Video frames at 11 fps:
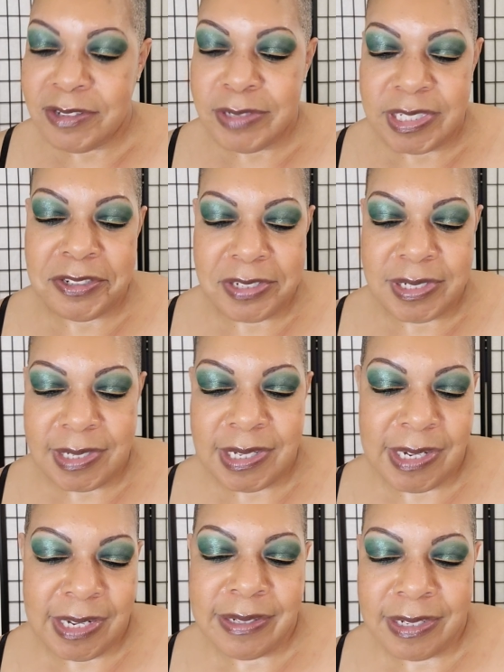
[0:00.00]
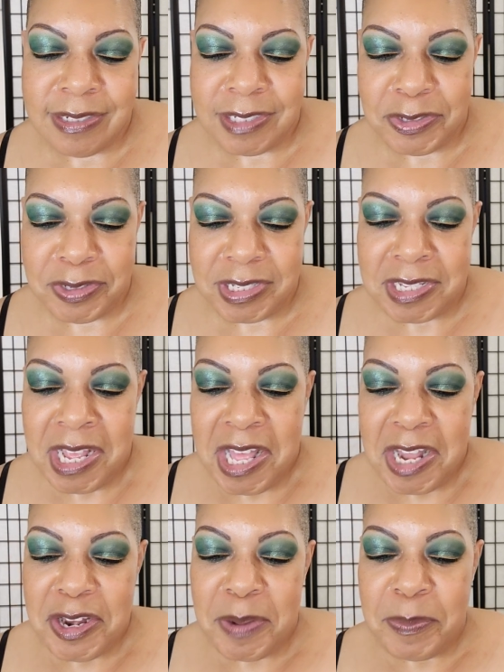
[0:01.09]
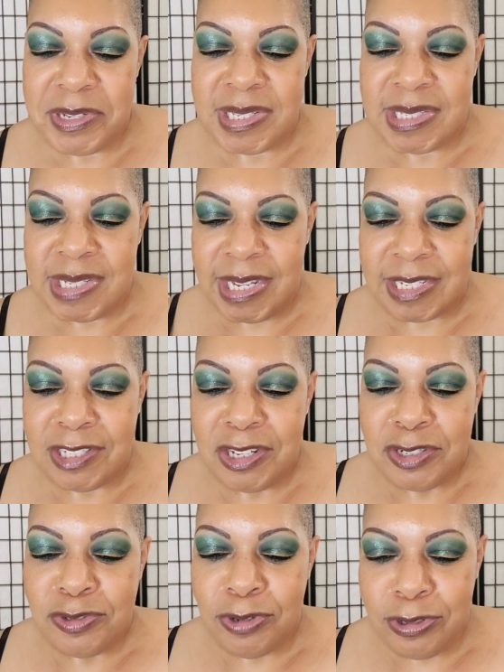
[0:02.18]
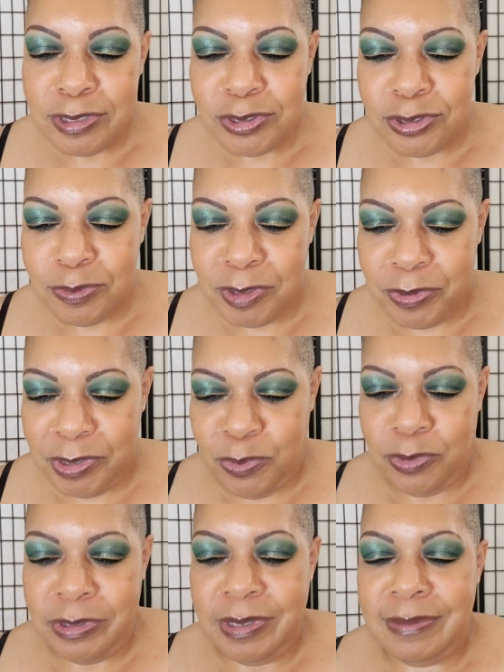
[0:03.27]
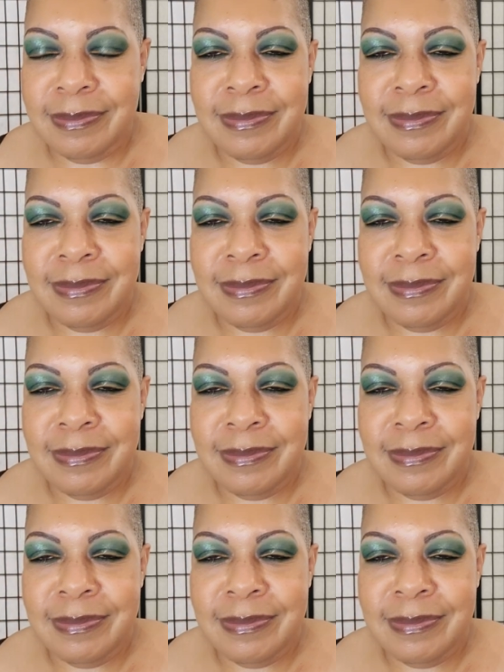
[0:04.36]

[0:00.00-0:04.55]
no, seriously. Yeah, that, that's serious. Number six, trolls do what we want.